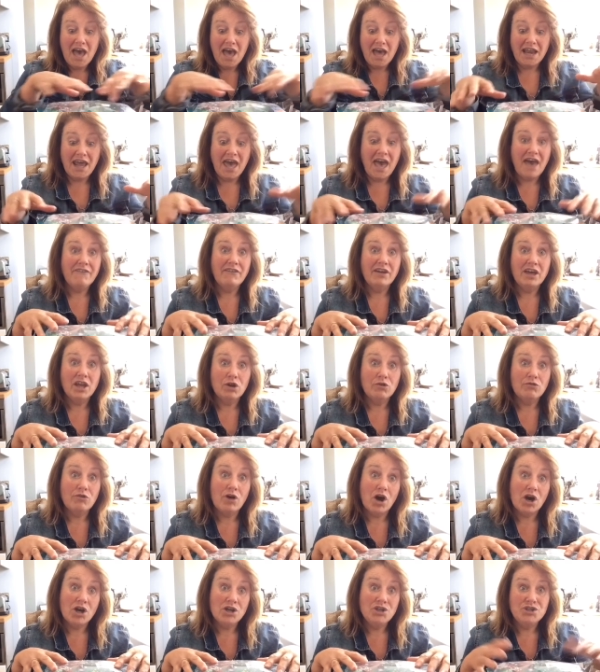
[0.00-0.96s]
and having it
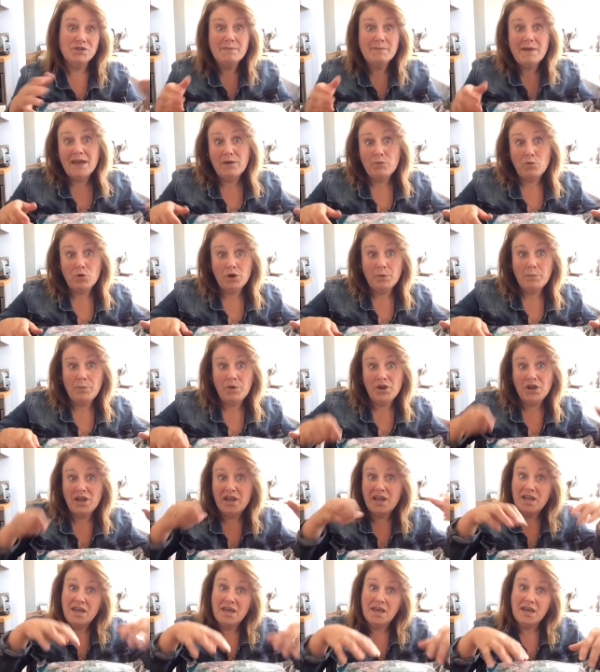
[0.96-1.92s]
around. You might want to put
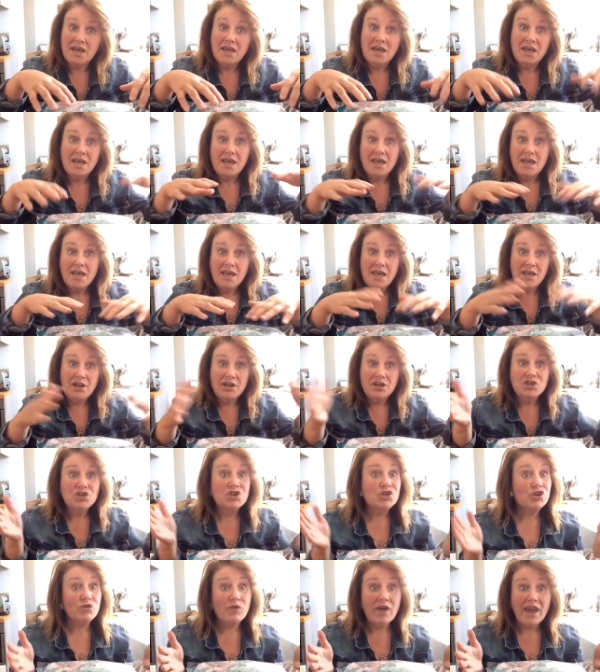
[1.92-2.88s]
it in a
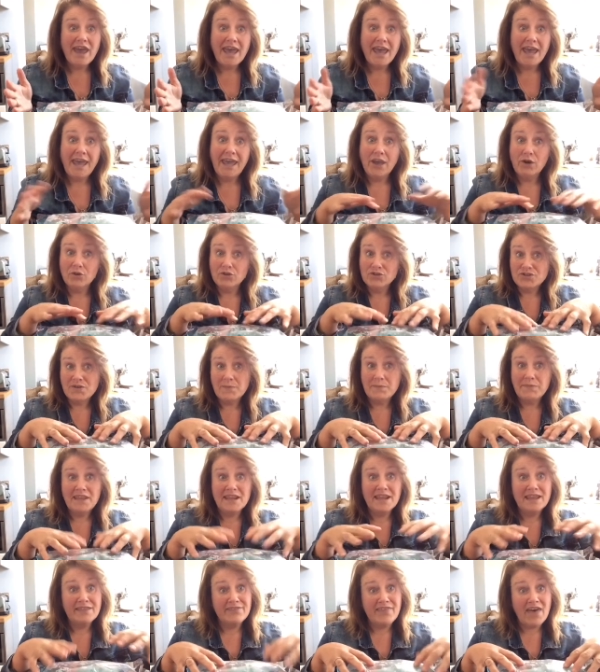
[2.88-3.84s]
tray or
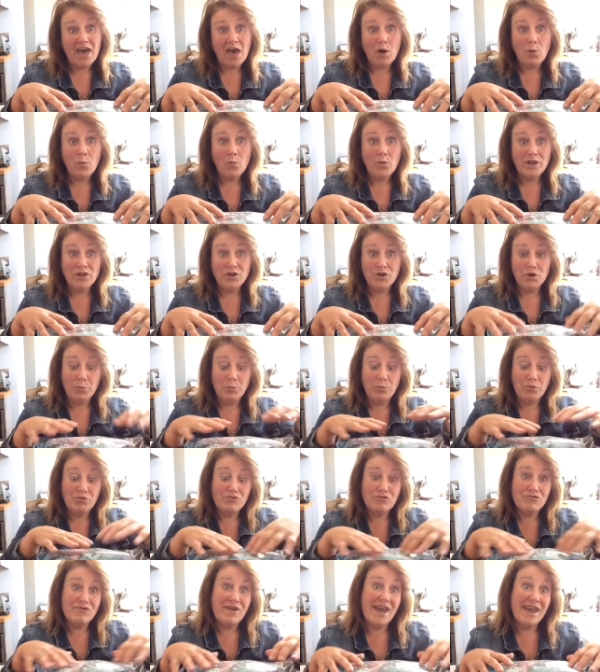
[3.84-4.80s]
something like that when you're
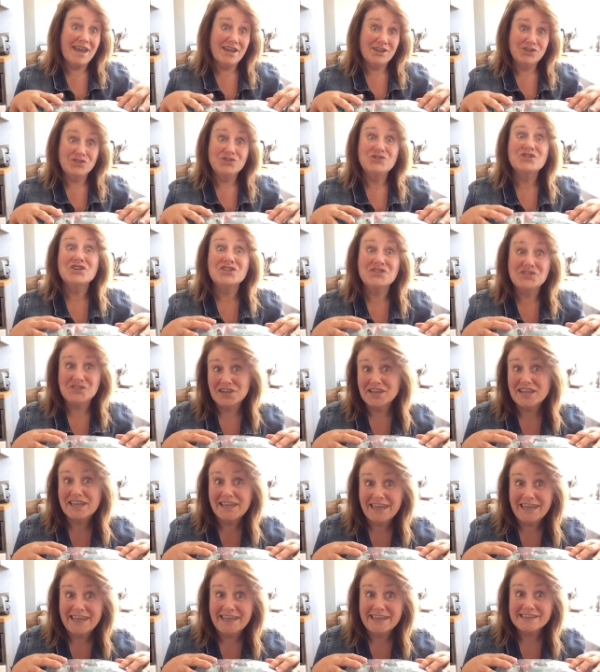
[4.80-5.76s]
praying, just
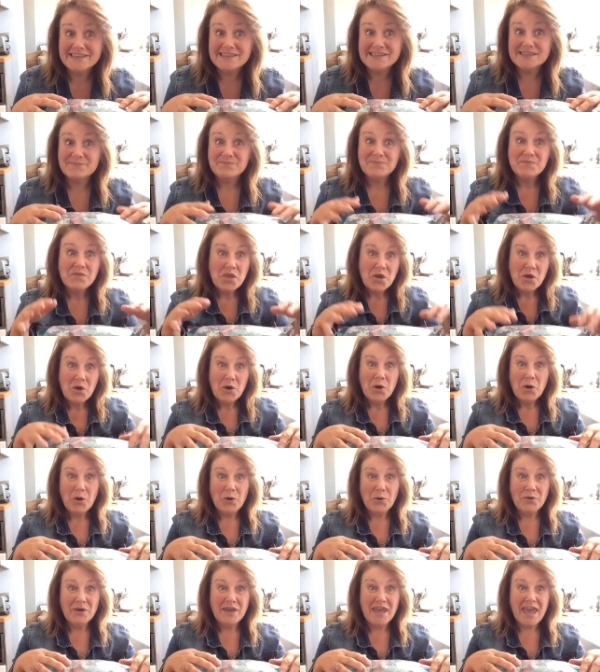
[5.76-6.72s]
in case.
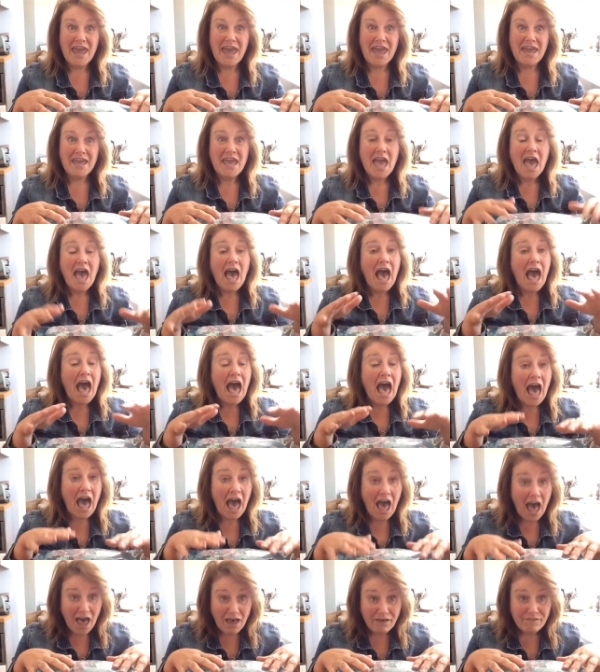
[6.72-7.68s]
Okay,
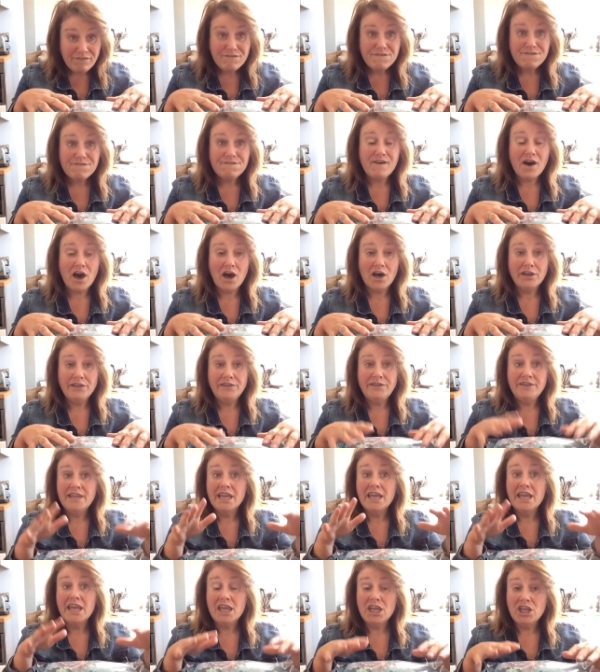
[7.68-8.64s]
have
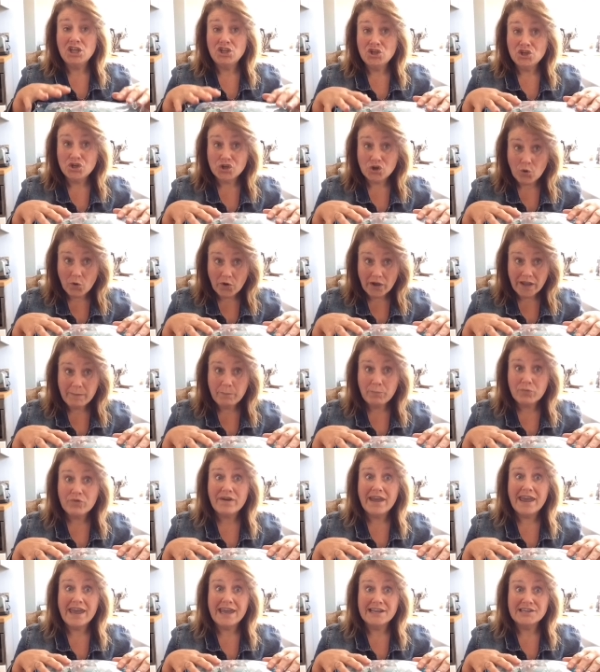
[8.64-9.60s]
fun, enjoy
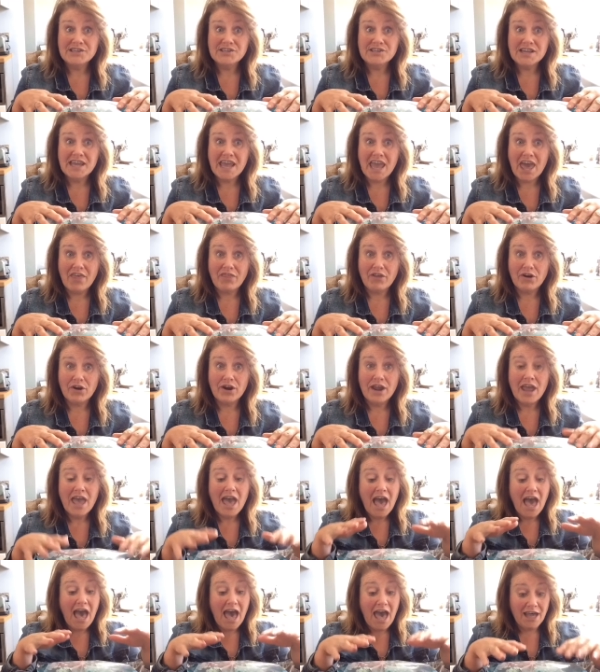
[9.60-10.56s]
praying together,
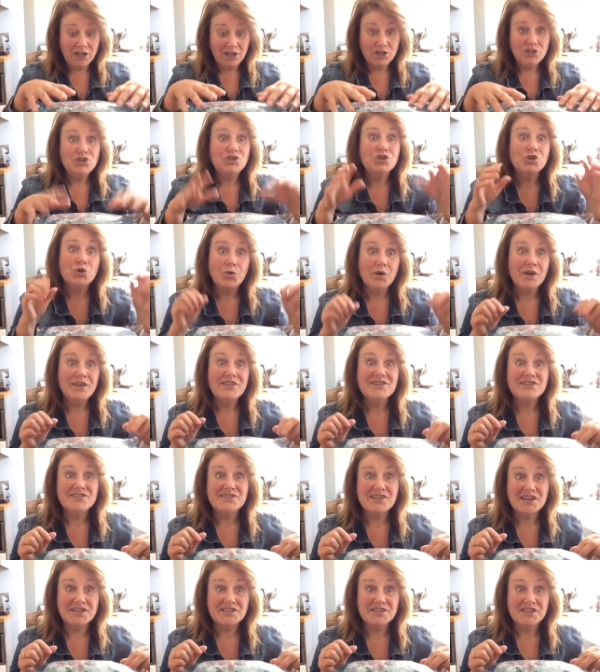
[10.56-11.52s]
and enjoy
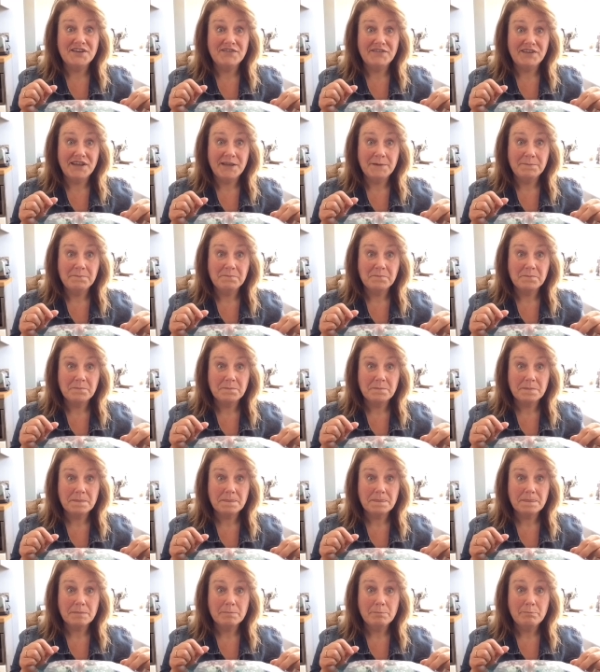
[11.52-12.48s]
this activity.
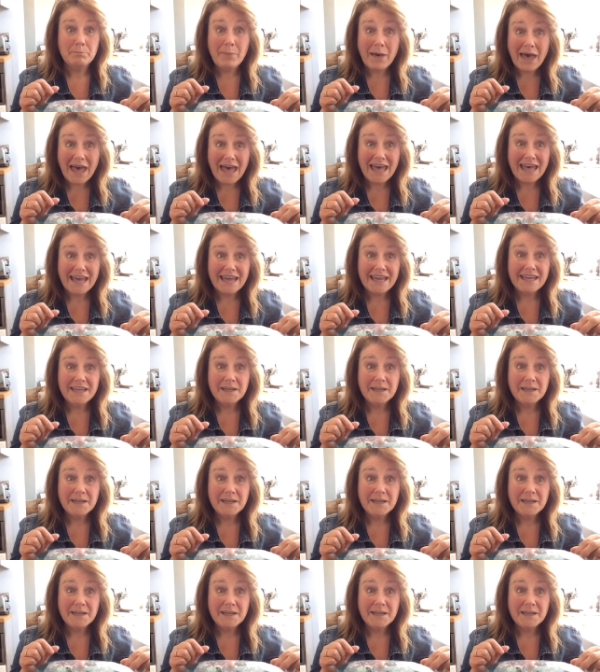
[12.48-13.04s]
Bye.